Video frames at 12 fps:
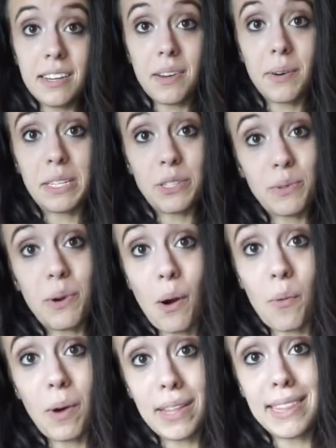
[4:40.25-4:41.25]
Now, I do
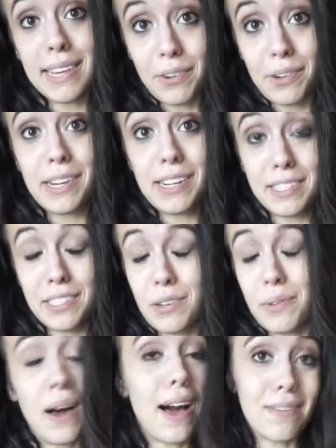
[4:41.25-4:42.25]
know what the ingredients
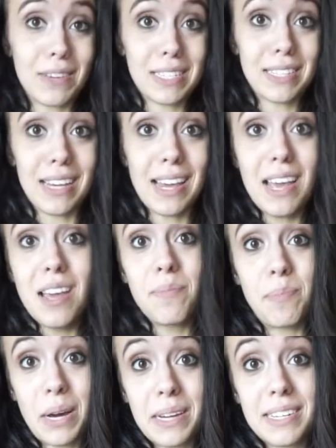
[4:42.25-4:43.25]
do, obviously,
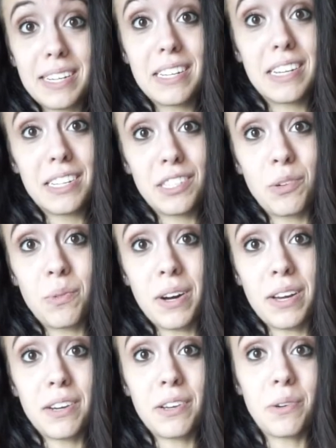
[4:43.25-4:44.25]
but he's the
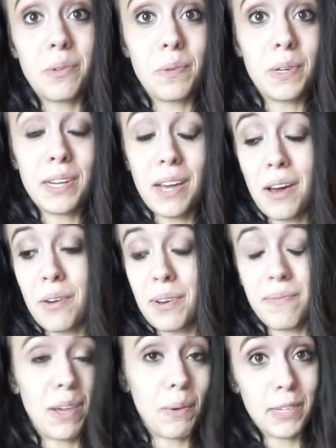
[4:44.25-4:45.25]
one who would know
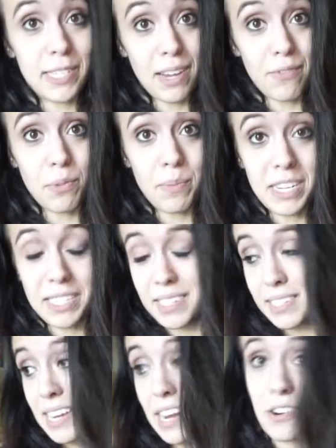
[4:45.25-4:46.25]
if they were safe for me to
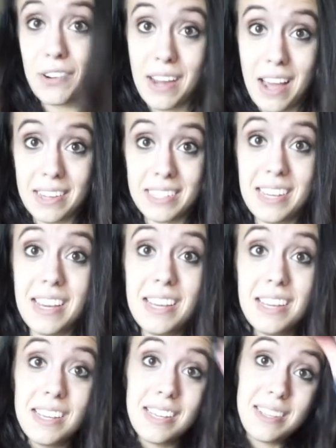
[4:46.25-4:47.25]
still take or not.
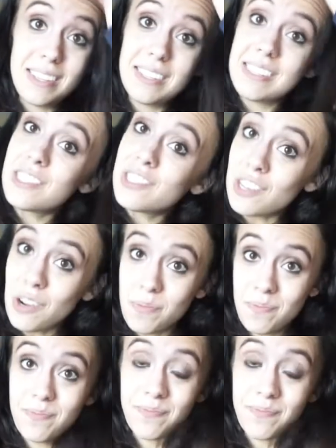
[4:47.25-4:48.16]
So,